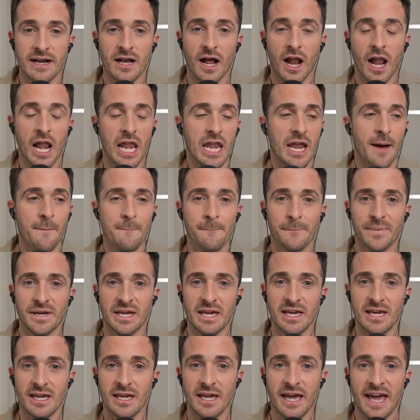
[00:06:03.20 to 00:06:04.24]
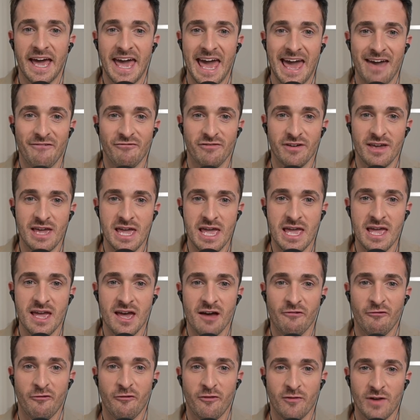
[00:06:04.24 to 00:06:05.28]
clumpy, heavy,
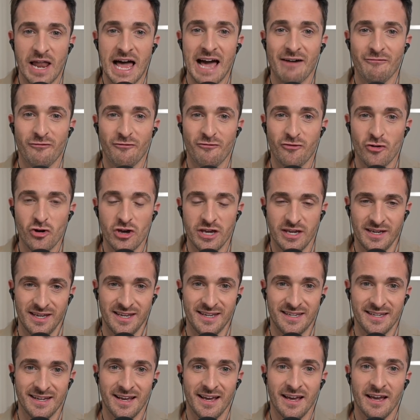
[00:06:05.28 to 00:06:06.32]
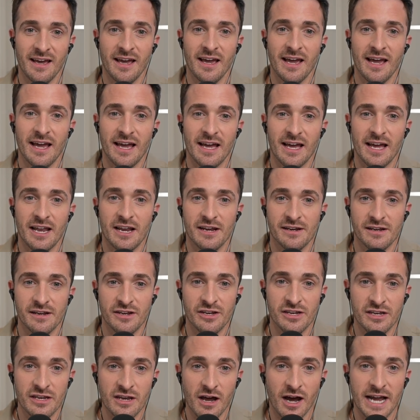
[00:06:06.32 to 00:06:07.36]
flat-footed
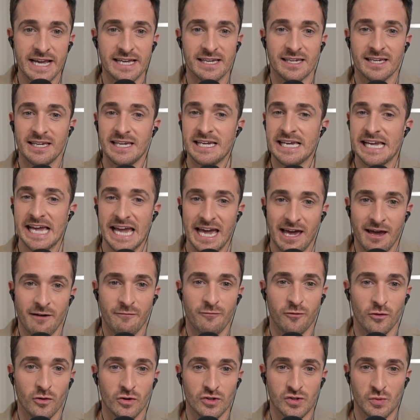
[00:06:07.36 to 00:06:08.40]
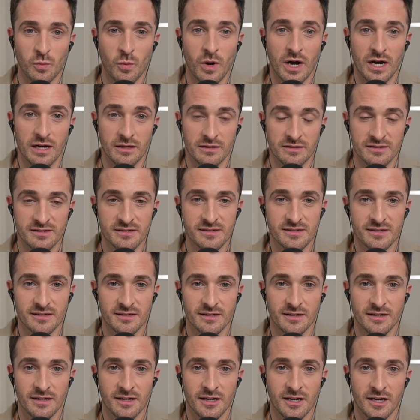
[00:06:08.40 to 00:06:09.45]
Nike Air Force Ones
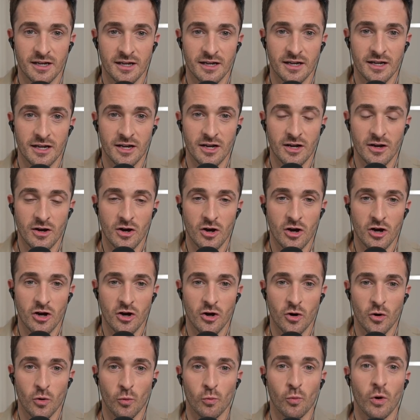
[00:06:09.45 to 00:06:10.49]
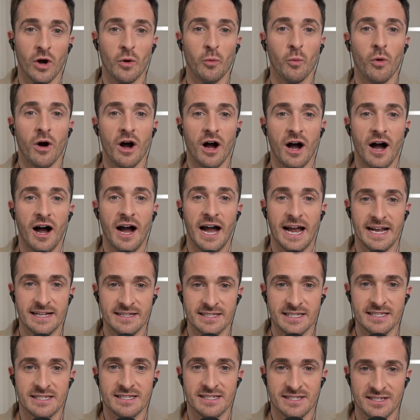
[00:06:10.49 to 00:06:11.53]
were what I
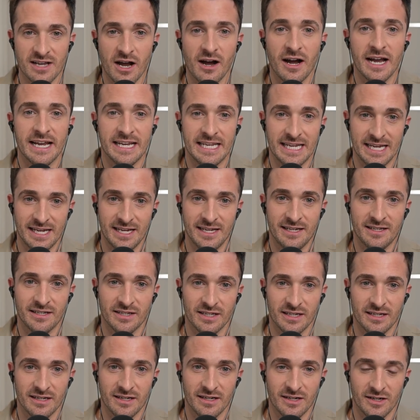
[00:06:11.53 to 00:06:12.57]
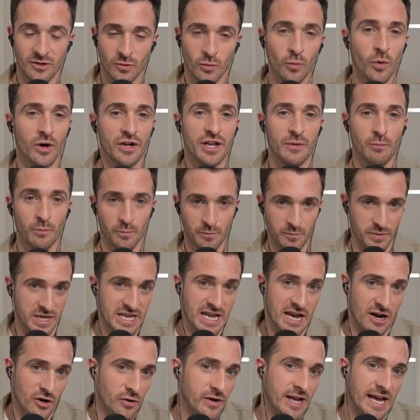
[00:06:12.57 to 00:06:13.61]
decided would
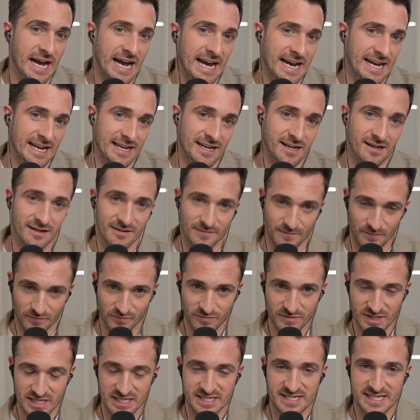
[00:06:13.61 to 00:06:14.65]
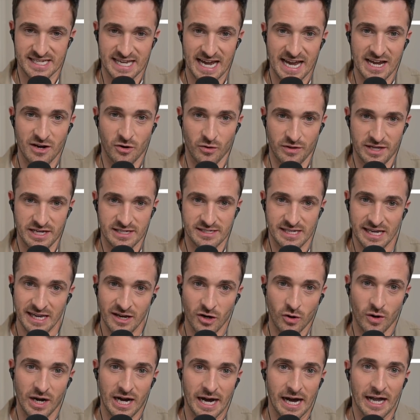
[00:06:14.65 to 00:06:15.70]
be okay to scale this
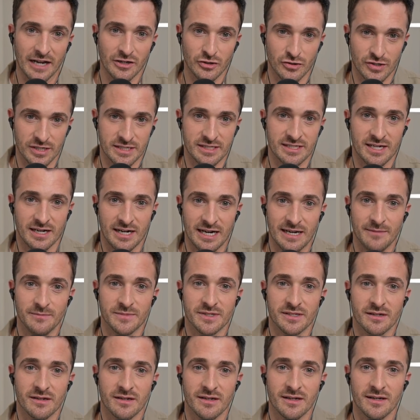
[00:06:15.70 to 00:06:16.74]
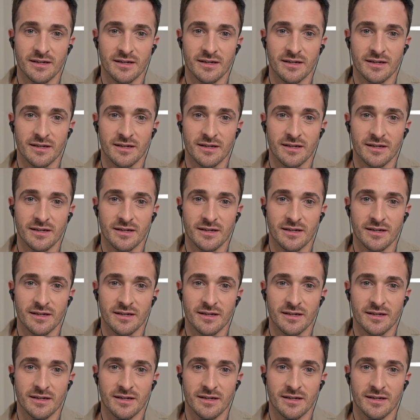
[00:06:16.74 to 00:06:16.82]
hill a hundred times.